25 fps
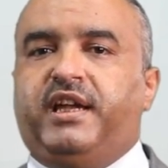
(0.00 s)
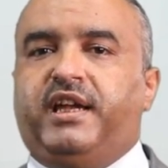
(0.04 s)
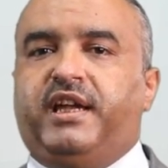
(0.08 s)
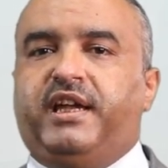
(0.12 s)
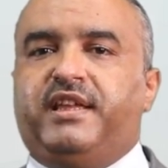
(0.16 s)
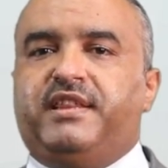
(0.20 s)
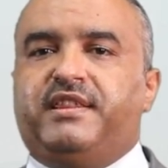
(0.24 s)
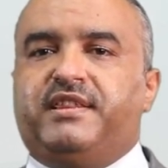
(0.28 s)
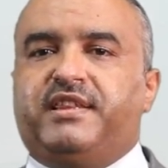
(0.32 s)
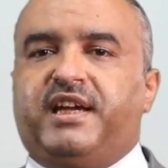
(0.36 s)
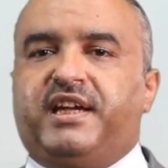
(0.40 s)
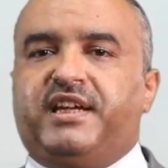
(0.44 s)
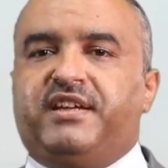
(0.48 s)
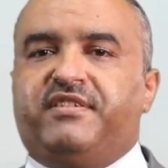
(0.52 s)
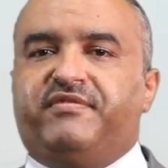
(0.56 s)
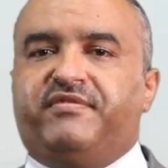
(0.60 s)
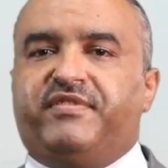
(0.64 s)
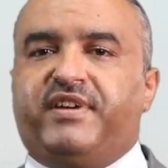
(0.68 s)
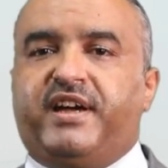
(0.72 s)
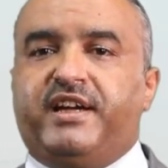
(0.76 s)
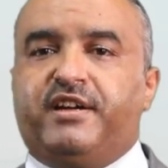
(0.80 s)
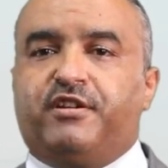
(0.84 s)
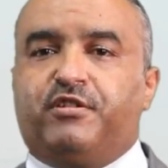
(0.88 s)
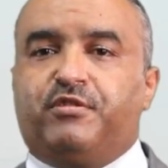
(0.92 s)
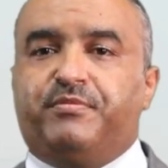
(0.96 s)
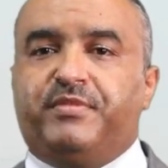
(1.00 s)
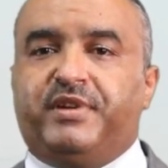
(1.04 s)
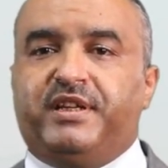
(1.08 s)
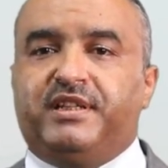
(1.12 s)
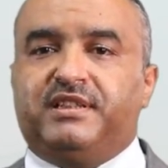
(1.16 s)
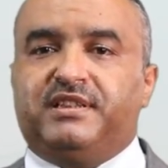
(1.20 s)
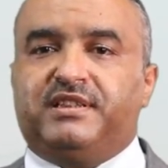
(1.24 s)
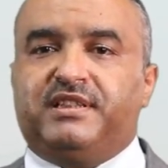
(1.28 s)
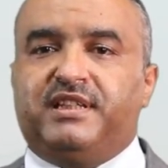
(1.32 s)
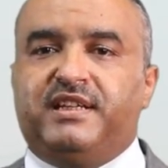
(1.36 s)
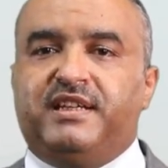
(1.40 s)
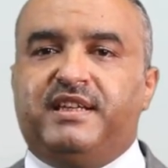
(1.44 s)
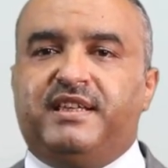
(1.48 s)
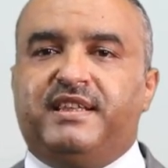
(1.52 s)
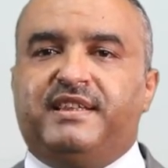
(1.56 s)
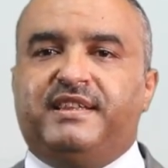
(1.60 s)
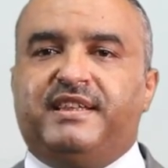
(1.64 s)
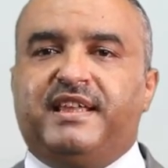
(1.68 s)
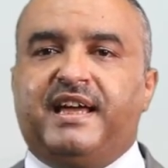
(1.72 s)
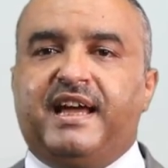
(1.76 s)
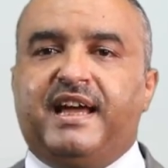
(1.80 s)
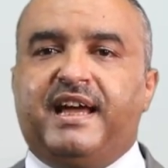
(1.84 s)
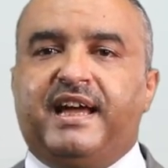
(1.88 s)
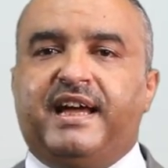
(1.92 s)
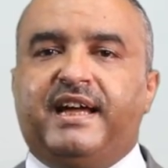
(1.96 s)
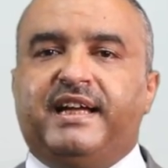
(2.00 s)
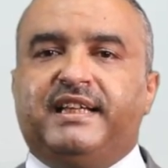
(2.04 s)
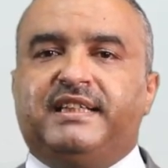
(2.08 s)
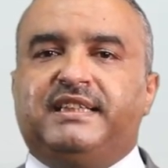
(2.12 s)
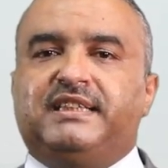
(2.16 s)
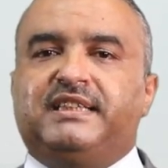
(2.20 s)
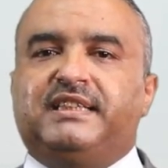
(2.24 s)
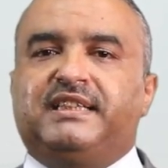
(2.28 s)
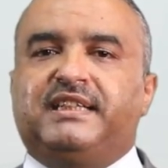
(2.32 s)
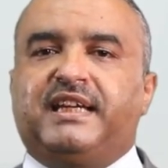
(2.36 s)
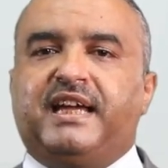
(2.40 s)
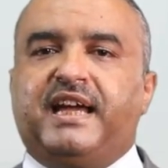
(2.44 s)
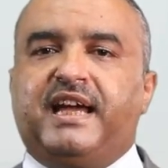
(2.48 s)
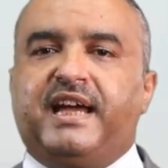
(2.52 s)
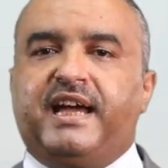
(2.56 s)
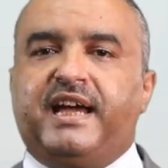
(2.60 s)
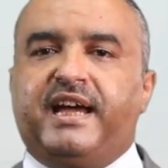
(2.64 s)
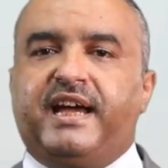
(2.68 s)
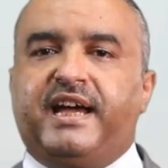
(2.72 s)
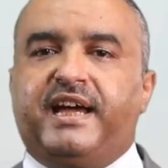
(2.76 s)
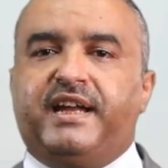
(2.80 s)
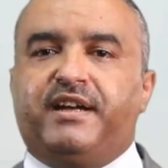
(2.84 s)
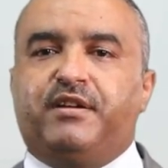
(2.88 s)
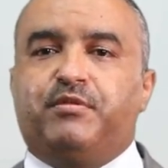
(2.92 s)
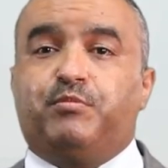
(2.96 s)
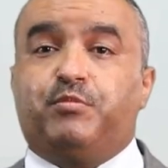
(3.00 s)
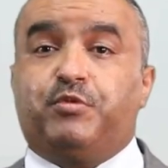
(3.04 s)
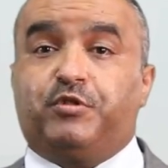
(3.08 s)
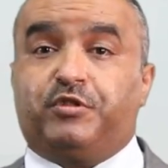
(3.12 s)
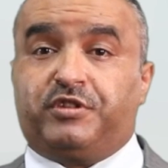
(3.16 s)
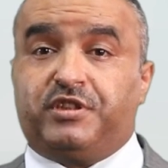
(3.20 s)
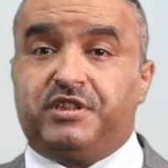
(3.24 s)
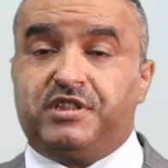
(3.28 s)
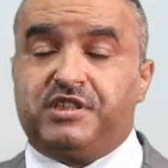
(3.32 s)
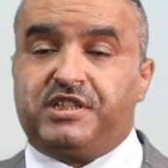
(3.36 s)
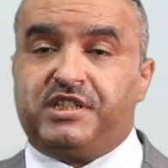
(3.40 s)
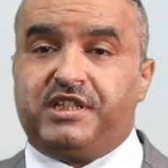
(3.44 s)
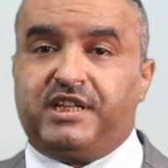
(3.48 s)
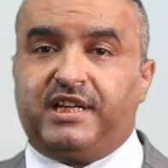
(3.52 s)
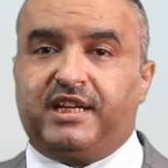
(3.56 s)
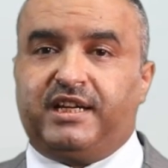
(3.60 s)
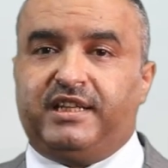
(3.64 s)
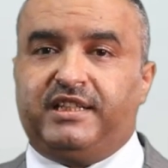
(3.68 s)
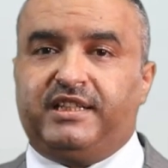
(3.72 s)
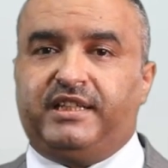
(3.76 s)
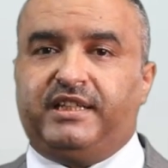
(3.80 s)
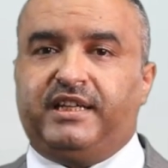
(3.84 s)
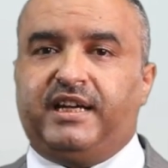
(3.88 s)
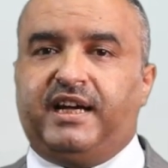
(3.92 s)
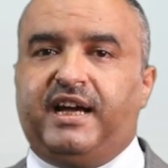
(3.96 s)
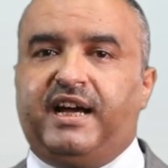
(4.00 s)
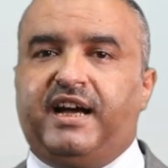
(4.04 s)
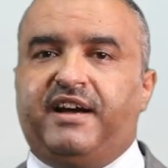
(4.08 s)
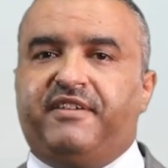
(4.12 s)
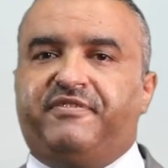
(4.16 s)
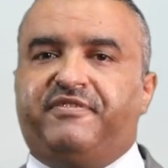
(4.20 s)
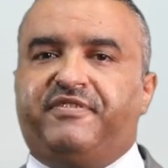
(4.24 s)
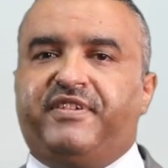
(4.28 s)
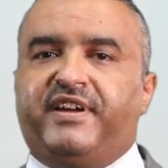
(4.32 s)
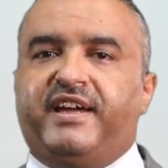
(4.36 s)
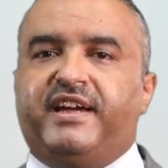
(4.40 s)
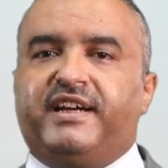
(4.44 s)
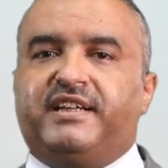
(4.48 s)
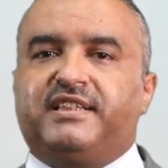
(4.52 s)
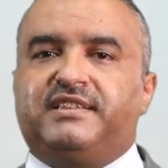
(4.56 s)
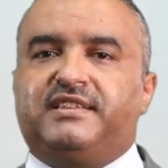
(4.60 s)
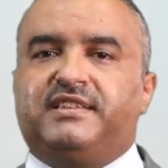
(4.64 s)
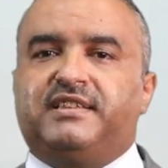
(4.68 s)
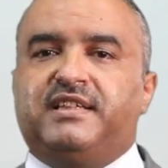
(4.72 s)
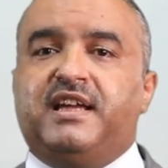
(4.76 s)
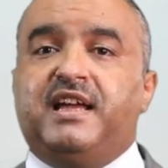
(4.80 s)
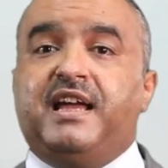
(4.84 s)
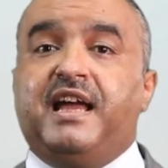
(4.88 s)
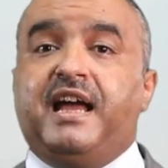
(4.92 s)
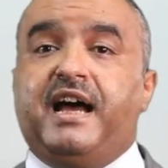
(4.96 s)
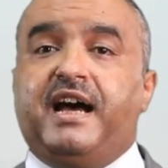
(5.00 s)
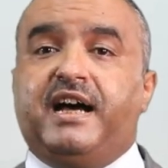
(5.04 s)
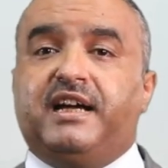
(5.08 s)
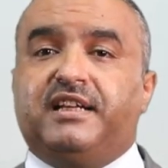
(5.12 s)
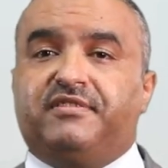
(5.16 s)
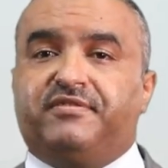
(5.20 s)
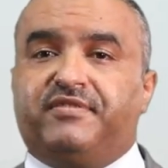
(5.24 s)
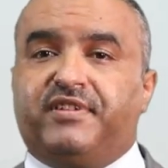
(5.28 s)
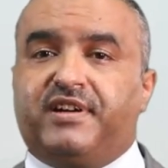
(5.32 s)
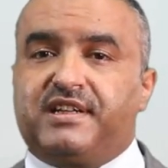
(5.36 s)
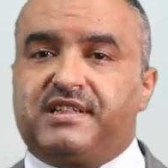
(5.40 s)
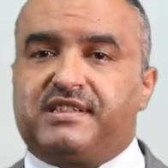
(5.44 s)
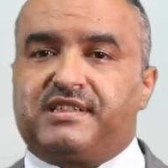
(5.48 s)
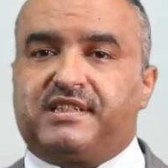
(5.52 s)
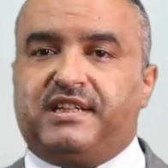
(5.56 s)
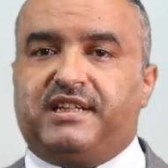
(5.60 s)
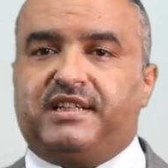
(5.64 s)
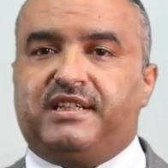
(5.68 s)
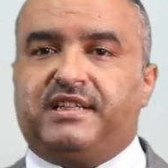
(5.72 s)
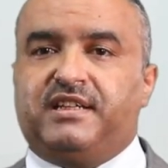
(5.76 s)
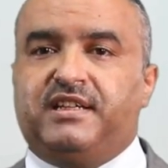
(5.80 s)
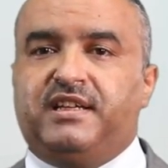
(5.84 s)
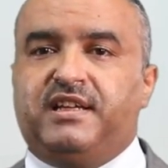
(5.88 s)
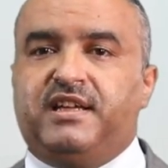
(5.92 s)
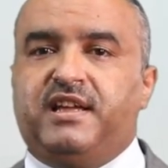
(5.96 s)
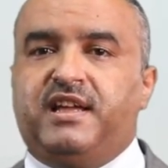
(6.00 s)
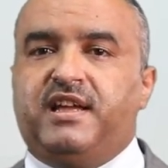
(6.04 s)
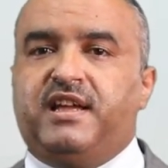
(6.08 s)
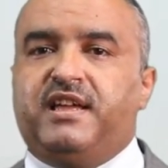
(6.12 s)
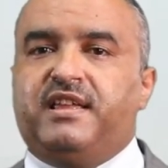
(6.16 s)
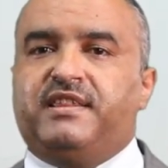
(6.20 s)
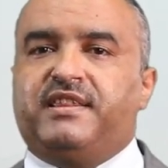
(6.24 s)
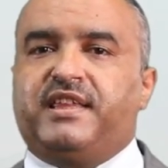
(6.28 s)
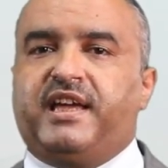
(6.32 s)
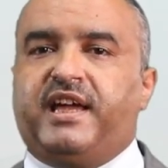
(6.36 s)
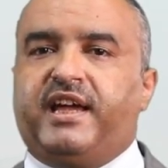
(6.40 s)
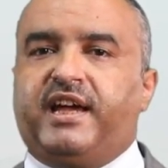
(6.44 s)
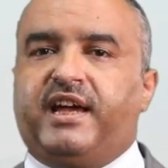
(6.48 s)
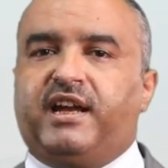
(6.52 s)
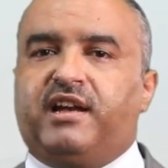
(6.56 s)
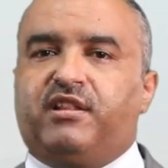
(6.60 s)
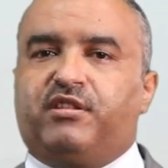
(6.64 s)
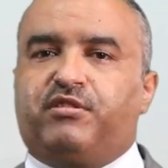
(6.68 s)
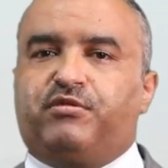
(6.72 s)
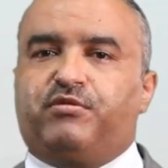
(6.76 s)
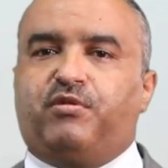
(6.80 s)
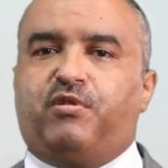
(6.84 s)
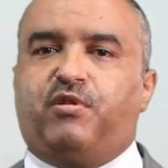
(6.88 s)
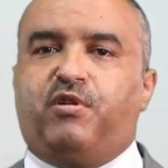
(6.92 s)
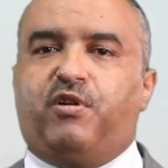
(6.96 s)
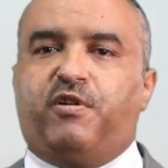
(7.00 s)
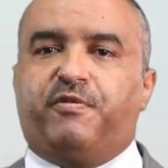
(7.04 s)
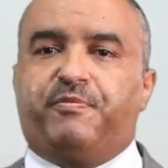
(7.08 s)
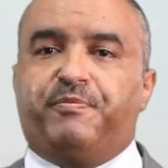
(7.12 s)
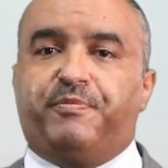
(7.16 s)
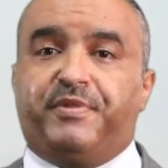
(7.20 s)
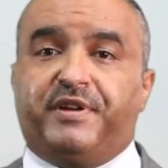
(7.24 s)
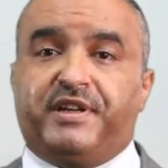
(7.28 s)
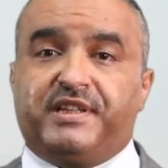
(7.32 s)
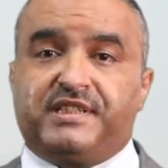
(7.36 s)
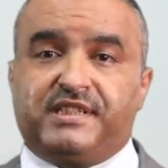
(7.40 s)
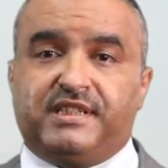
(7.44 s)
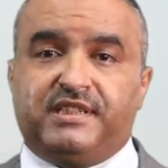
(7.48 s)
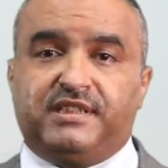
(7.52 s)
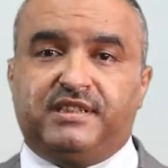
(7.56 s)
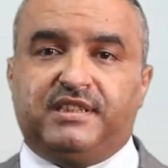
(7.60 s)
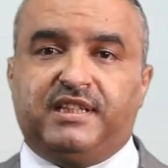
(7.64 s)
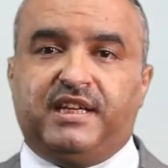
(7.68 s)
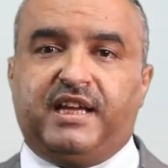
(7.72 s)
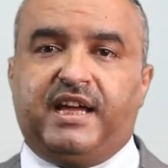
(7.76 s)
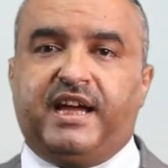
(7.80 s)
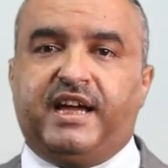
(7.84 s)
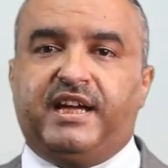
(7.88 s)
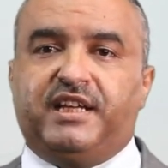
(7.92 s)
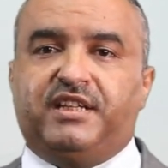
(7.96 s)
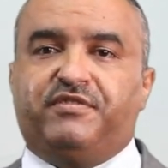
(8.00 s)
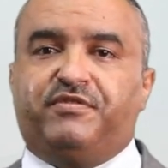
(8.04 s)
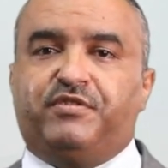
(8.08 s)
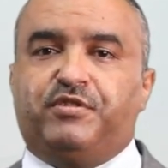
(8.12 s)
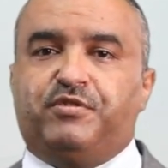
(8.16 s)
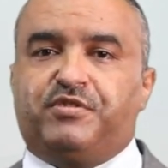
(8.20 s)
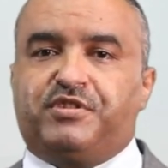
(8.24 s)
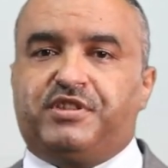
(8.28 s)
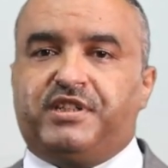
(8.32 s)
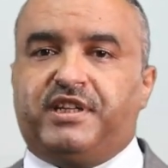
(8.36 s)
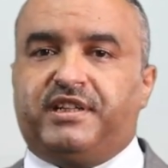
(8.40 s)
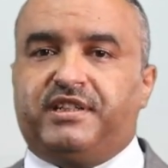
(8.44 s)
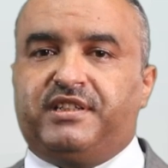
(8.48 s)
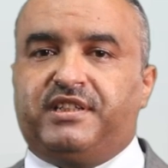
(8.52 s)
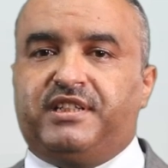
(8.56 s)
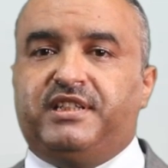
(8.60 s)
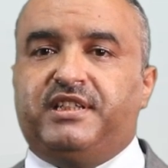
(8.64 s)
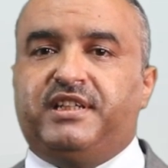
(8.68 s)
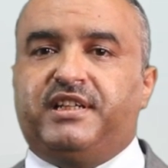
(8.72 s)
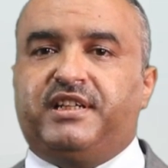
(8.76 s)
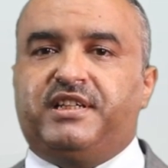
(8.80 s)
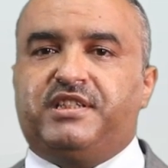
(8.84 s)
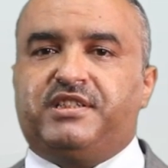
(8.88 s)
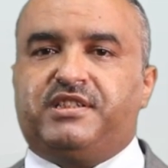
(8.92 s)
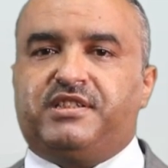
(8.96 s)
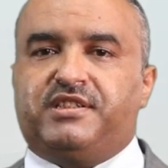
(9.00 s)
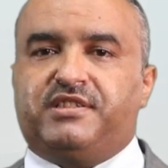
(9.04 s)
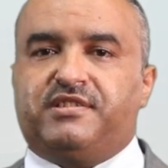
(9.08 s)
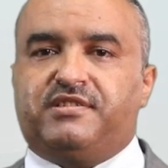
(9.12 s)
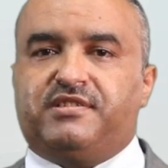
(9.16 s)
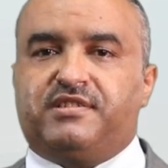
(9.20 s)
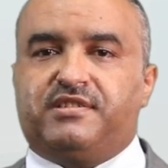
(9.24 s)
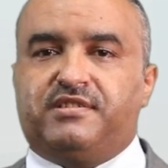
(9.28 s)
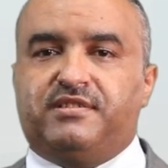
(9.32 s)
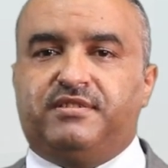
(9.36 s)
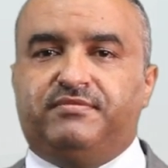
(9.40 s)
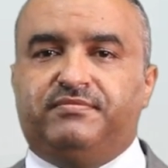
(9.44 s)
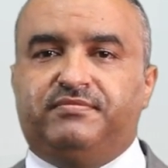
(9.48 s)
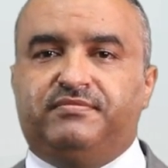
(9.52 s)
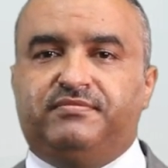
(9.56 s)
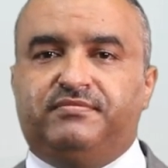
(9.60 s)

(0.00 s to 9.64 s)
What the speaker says: in the environment that can potentially affect adversely the health of present and future generations.